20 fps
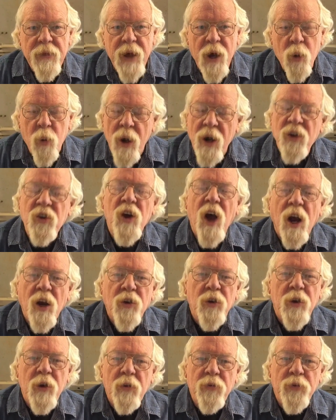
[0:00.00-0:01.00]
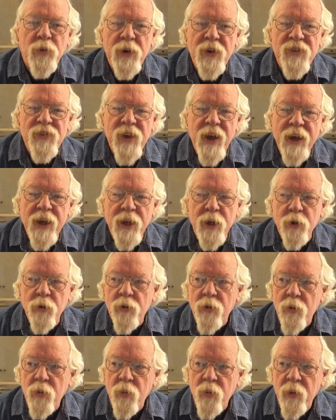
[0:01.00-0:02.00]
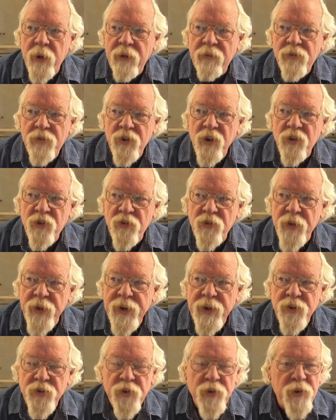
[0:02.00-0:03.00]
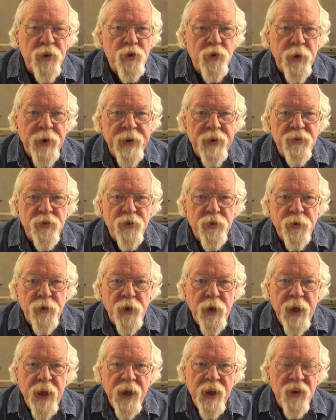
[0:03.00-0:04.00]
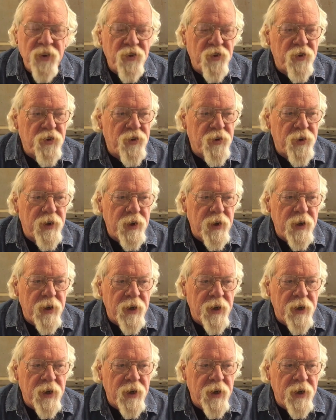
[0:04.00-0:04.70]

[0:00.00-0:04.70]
I want to talk to you for a second. We've just finished the transfer case,